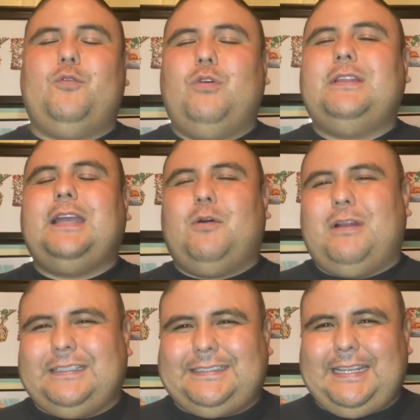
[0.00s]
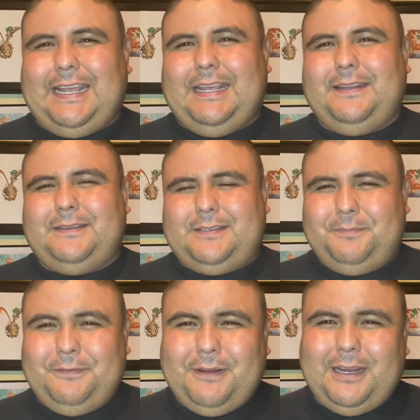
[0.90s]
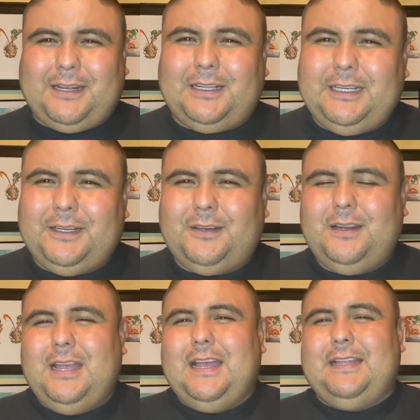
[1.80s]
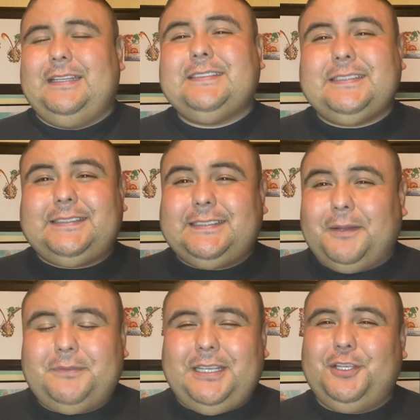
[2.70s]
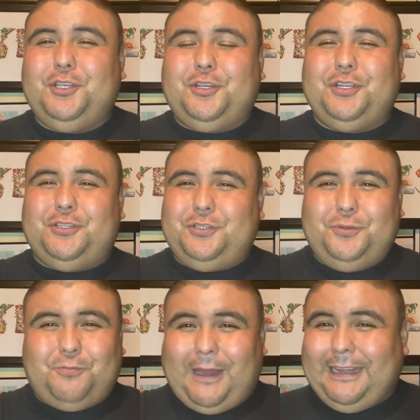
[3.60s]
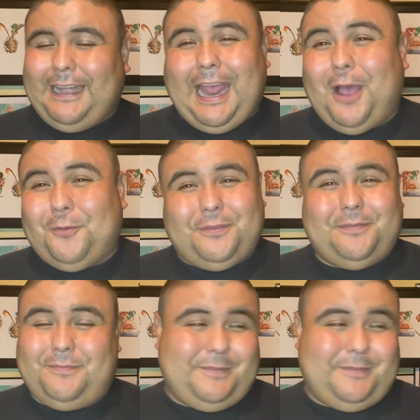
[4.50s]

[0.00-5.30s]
one thing I want to say, to be very clear, this is something you could do right now.